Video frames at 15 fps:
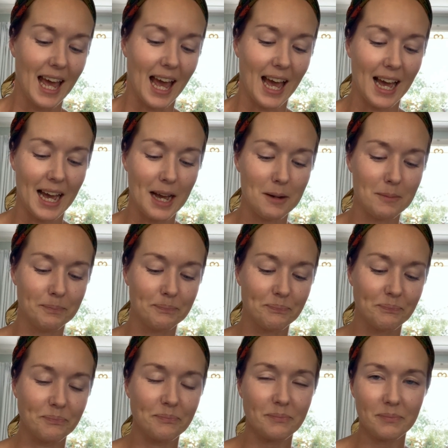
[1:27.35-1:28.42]

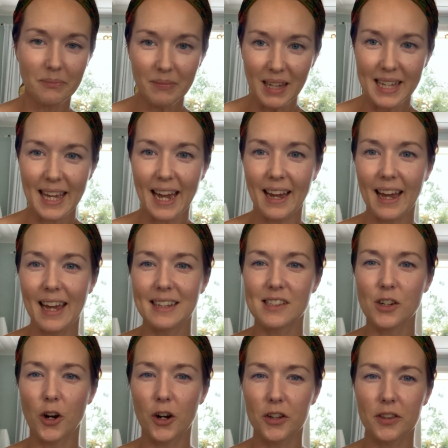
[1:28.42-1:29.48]
Yeah, it's
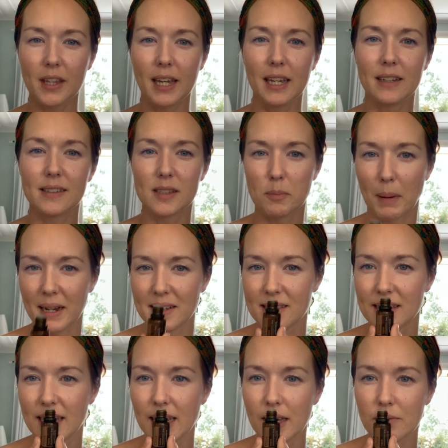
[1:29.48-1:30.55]
earthy,
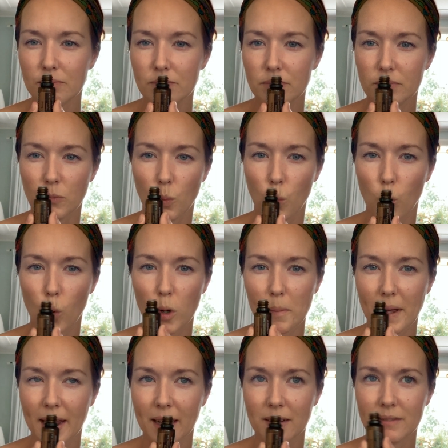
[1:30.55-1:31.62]
spicy,
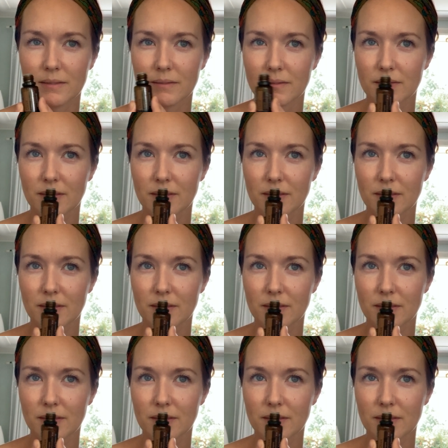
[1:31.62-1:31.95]
warming,